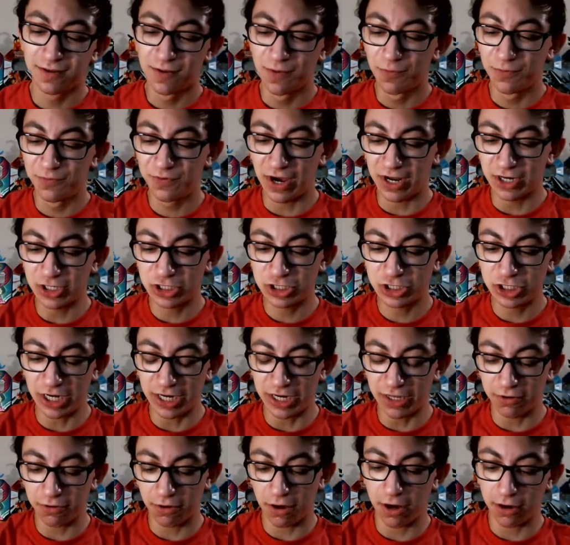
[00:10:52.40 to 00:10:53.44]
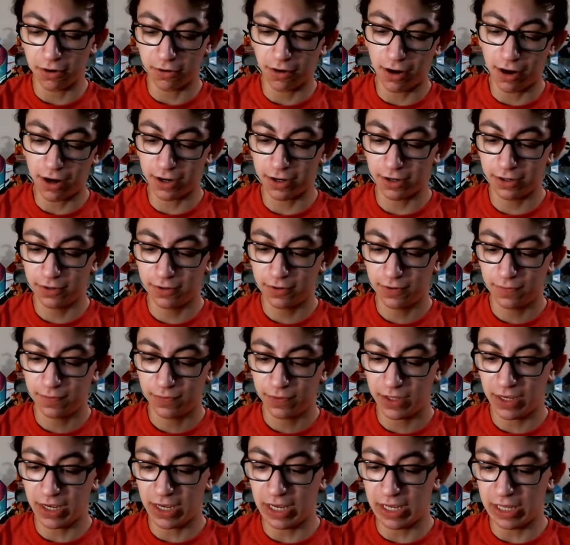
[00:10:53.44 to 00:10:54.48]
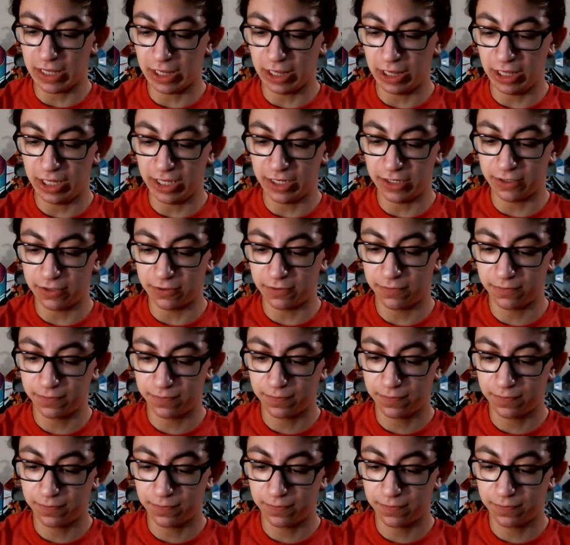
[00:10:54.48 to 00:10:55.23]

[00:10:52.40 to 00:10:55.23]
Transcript: We've got a Shady Krokorok, a Litten,